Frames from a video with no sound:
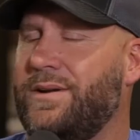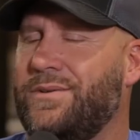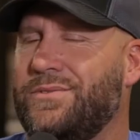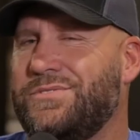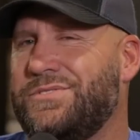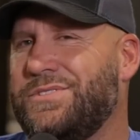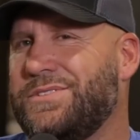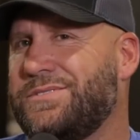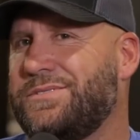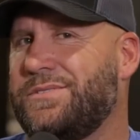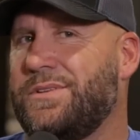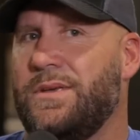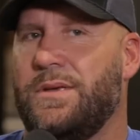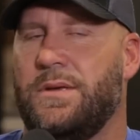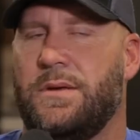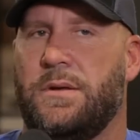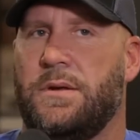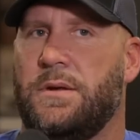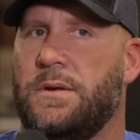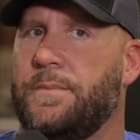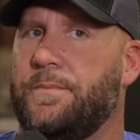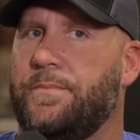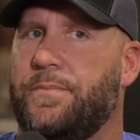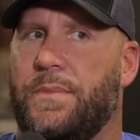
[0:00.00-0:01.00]
And it was just,
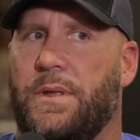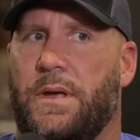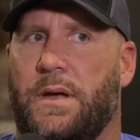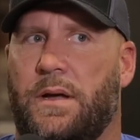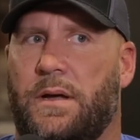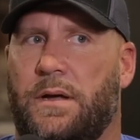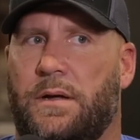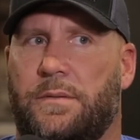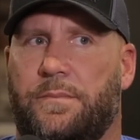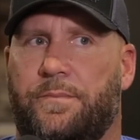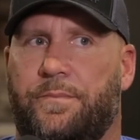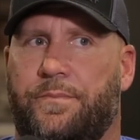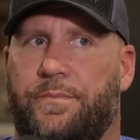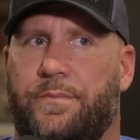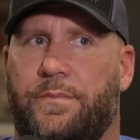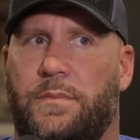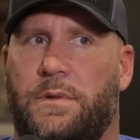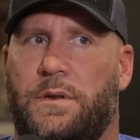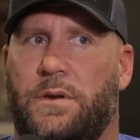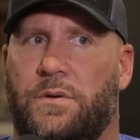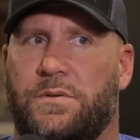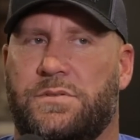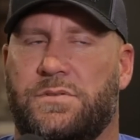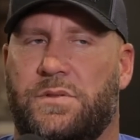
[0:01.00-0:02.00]
so
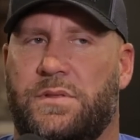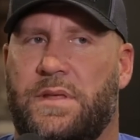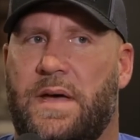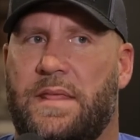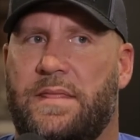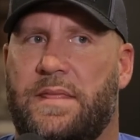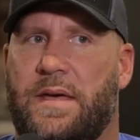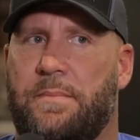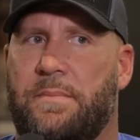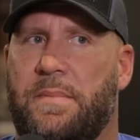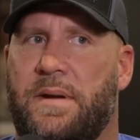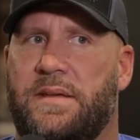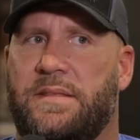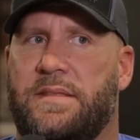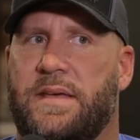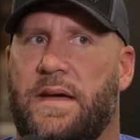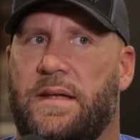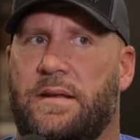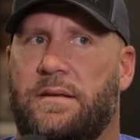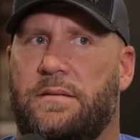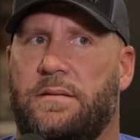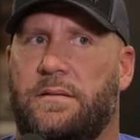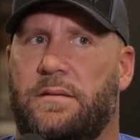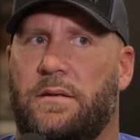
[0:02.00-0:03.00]
that made
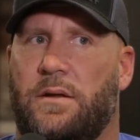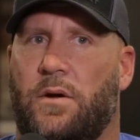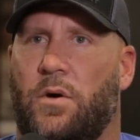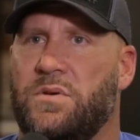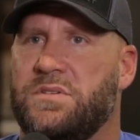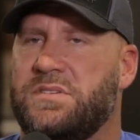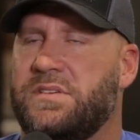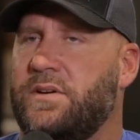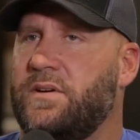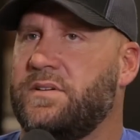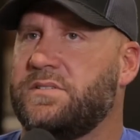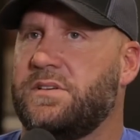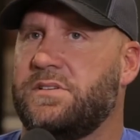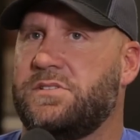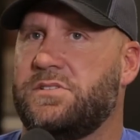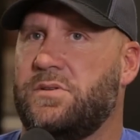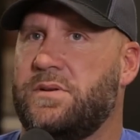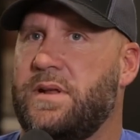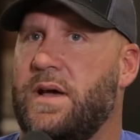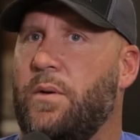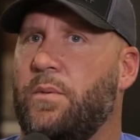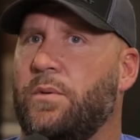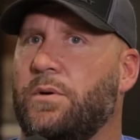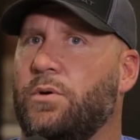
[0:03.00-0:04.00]
that always interesting.
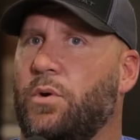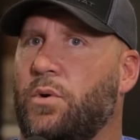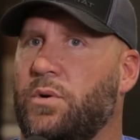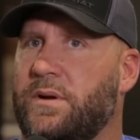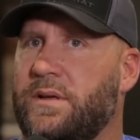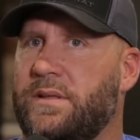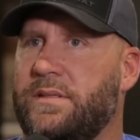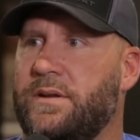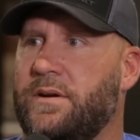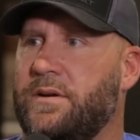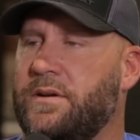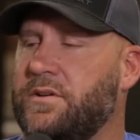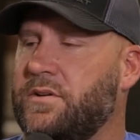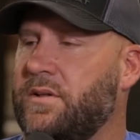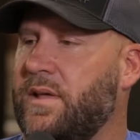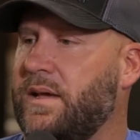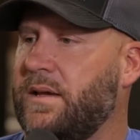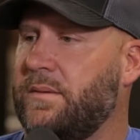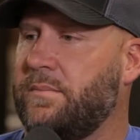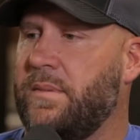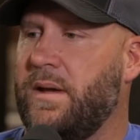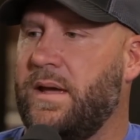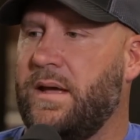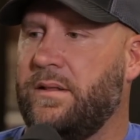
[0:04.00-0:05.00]
So now we're going in there and you're
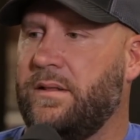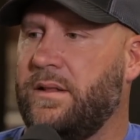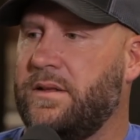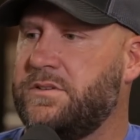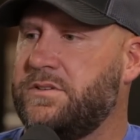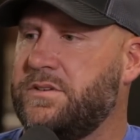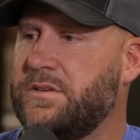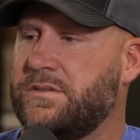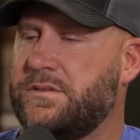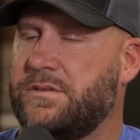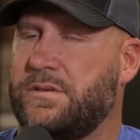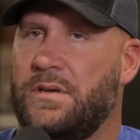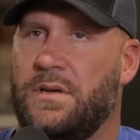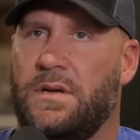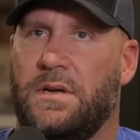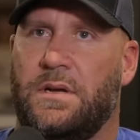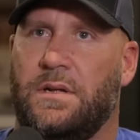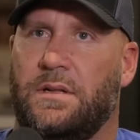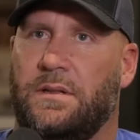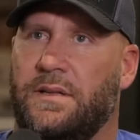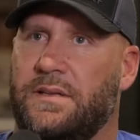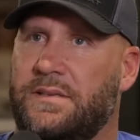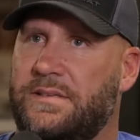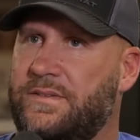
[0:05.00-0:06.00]
like, man,
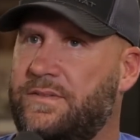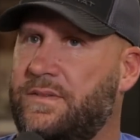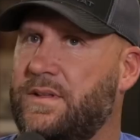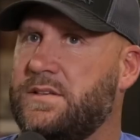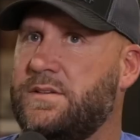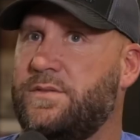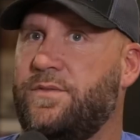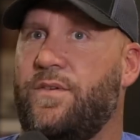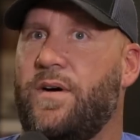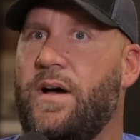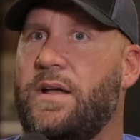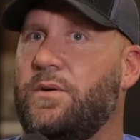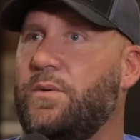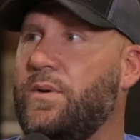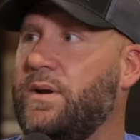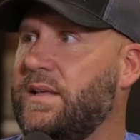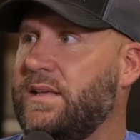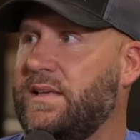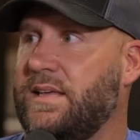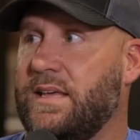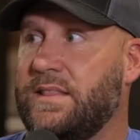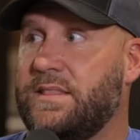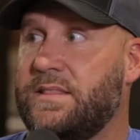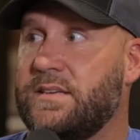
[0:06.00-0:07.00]
let's find a way
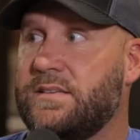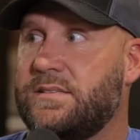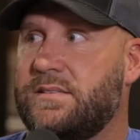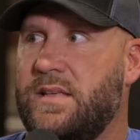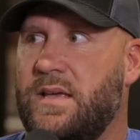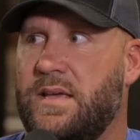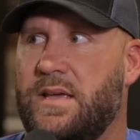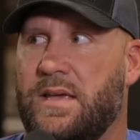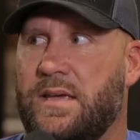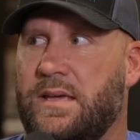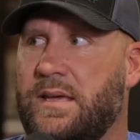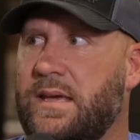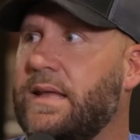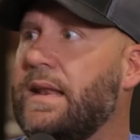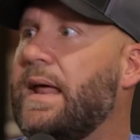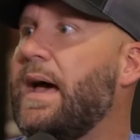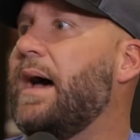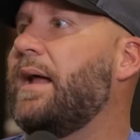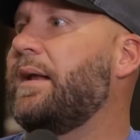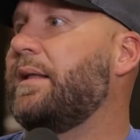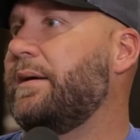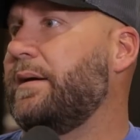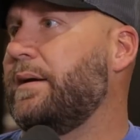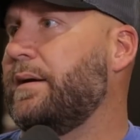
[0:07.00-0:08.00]
to get this thing and get
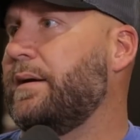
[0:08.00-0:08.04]
out of